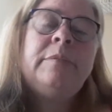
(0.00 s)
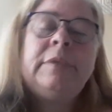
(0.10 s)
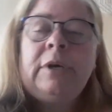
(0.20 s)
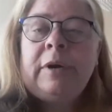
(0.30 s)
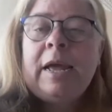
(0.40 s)

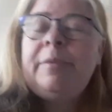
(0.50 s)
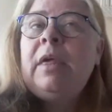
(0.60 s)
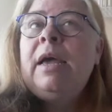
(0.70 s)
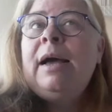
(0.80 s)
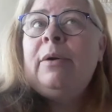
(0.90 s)
All right.
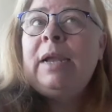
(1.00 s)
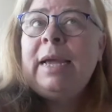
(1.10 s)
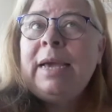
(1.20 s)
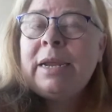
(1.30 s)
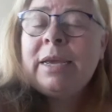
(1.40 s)
Well,
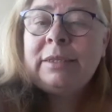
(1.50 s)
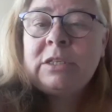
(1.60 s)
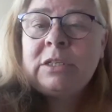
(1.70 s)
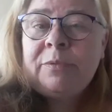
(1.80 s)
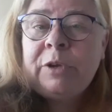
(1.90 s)
I got to cut
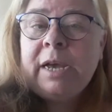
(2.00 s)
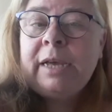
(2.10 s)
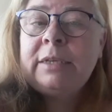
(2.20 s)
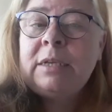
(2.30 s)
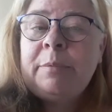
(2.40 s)
this off, you
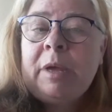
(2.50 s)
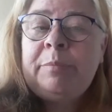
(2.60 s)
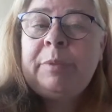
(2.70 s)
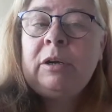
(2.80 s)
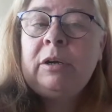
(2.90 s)
guys.
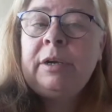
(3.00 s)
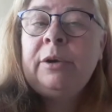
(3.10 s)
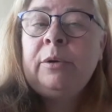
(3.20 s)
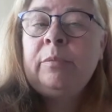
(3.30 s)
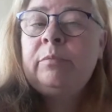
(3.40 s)
I've been on
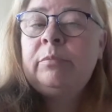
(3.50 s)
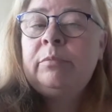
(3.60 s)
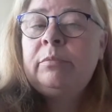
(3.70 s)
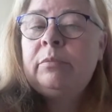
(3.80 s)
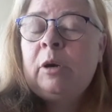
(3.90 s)
here
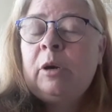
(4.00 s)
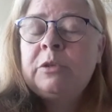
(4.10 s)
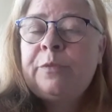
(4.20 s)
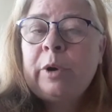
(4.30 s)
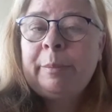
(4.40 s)

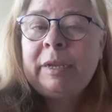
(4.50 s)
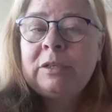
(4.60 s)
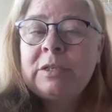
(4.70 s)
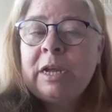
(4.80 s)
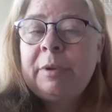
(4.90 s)
almost 40
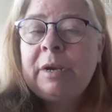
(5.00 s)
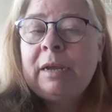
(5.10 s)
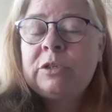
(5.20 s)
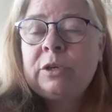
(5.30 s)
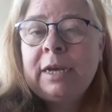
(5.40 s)
minutes now, but
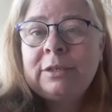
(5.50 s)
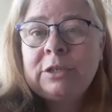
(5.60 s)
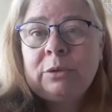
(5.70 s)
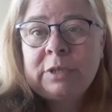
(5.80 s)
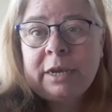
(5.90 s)
I've still
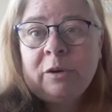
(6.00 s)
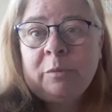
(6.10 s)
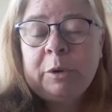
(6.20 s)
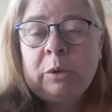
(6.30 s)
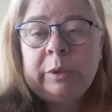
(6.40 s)
got to go take
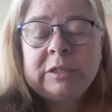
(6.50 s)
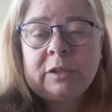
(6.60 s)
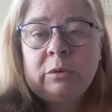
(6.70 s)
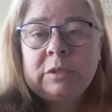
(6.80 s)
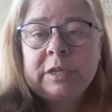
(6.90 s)
care of Bo. He's
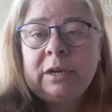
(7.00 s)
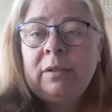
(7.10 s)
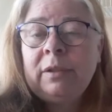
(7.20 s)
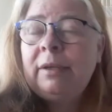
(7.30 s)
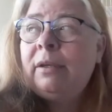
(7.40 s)
at the
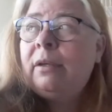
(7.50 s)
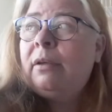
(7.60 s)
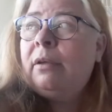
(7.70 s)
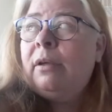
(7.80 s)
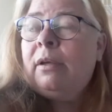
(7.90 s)
hotel.
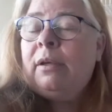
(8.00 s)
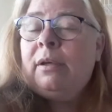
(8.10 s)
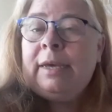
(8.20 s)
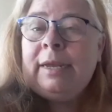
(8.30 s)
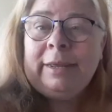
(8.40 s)

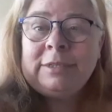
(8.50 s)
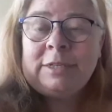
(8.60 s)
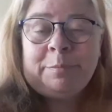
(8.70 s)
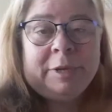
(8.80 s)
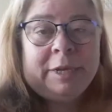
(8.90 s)
And I got to
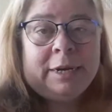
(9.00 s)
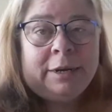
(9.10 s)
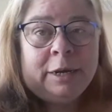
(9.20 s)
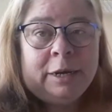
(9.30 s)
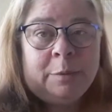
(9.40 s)
stop and get
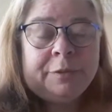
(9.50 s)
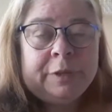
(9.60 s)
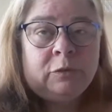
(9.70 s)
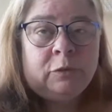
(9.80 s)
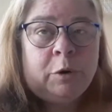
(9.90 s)
Andy a couple
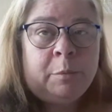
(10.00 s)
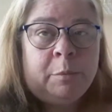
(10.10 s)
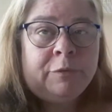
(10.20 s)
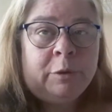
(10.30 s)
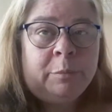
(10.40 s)
things from
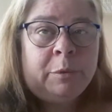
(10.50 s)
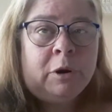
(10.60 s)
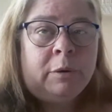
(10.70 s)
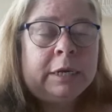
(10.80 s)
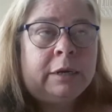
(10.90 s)
Walmart for
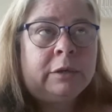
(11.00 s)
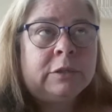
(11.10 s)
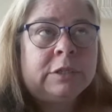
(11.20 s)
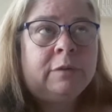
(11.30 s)
tomorrow and that kind of stuff.